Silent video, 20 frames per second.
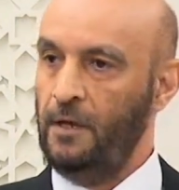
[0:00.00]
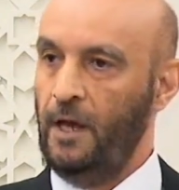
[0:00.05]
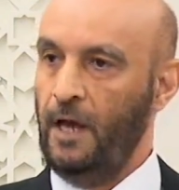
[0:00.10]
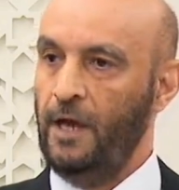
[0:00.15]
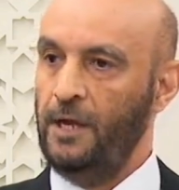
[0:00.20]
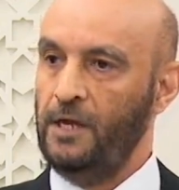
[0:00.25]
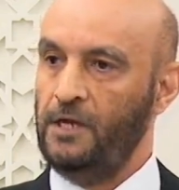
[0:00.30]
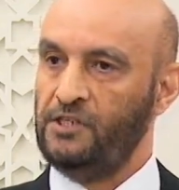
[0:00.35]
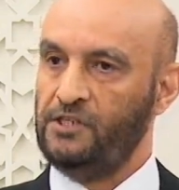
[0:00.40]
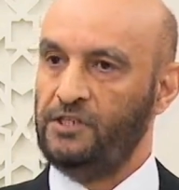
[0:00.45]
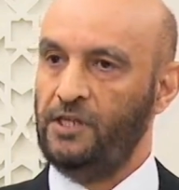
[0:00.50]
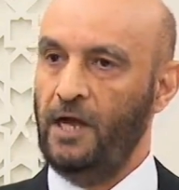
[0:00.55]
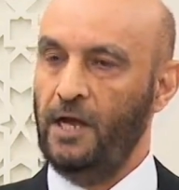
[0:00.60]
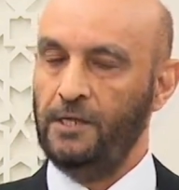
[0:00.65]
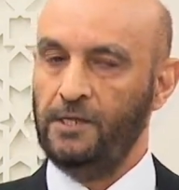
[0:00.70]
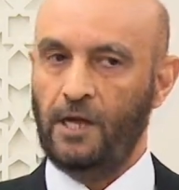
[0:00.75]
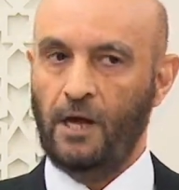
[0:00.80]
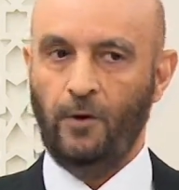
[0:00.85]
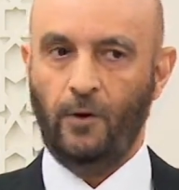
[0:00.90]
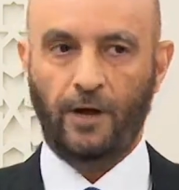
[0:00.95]
and
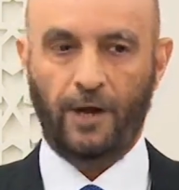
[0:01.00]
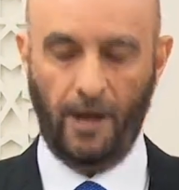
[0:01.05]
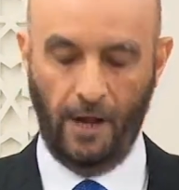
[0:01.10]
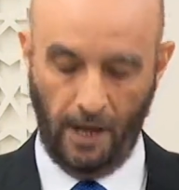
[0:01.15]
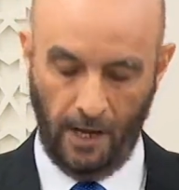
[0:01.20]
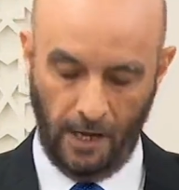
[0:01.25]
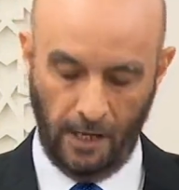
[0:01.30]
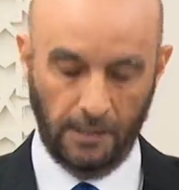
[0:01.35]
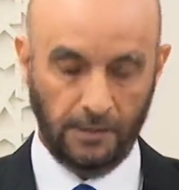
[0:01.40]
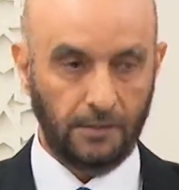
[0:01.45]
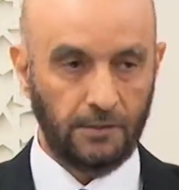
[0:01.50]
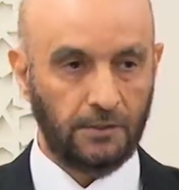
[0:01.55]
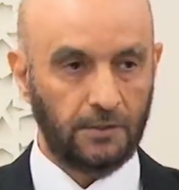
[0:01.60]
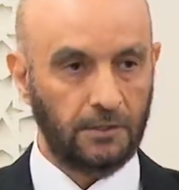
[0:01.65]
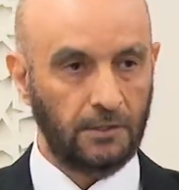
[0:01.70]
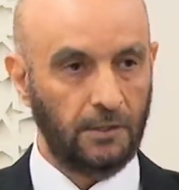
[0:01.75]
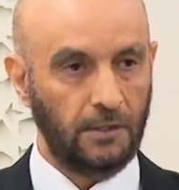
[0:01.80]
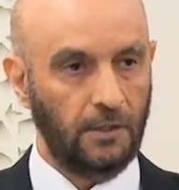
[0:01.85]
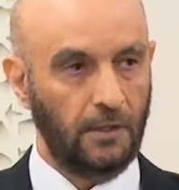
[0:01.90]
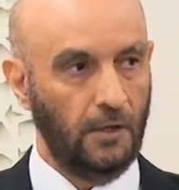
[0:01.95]
extend our hands
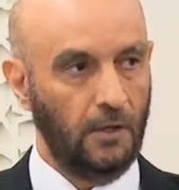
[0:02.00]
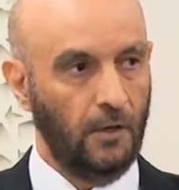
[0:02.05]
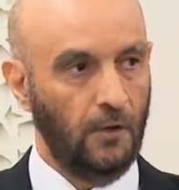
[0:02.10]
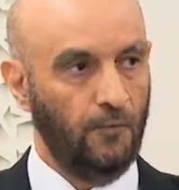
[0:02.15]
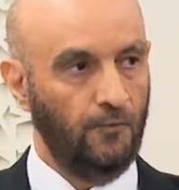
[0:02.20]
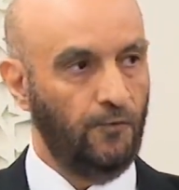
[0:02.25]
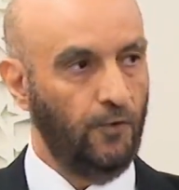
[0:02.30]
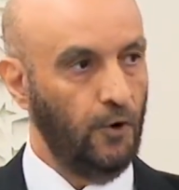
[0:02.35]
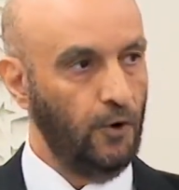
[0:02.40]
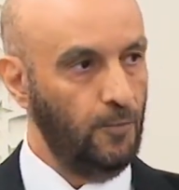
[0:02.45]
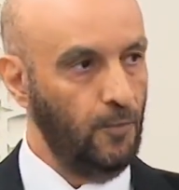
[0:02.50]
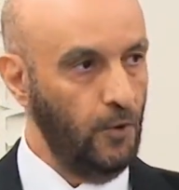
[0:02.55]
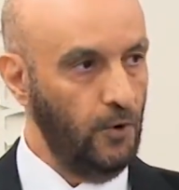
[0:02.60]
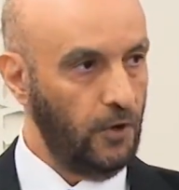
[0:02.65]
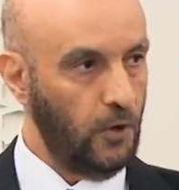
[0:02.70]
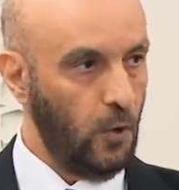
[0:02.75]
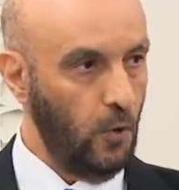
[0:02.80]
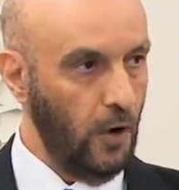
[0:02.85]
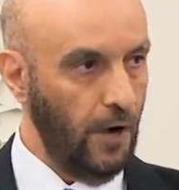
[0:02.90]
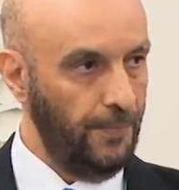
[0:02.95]
for
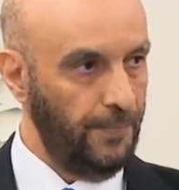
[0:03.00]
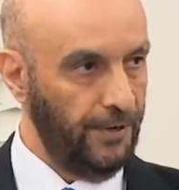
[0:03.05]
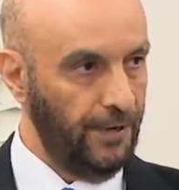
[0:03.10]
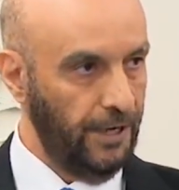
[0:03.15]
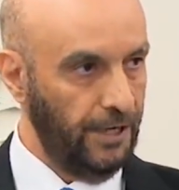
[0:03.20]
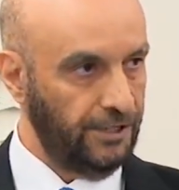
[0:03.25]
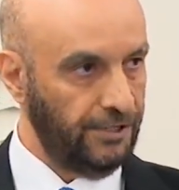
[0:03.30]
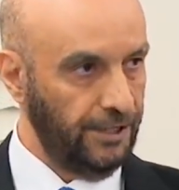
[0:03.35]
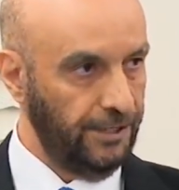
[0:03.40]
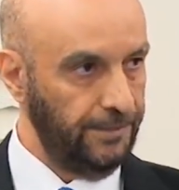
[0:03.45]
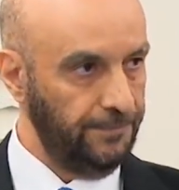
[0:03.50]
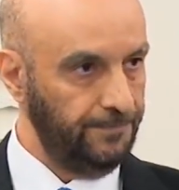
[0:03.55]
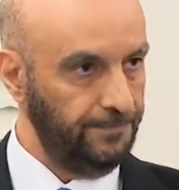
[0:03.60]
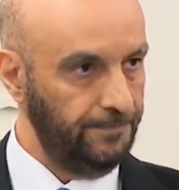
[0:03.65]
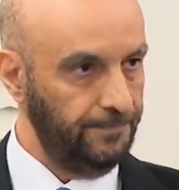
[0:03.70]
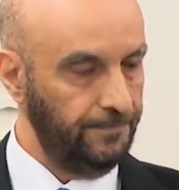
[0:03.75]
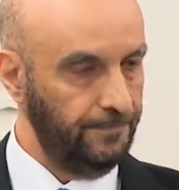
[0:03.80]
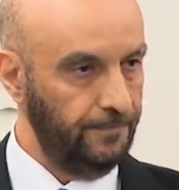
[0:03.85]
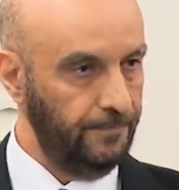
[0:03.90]
more cooperation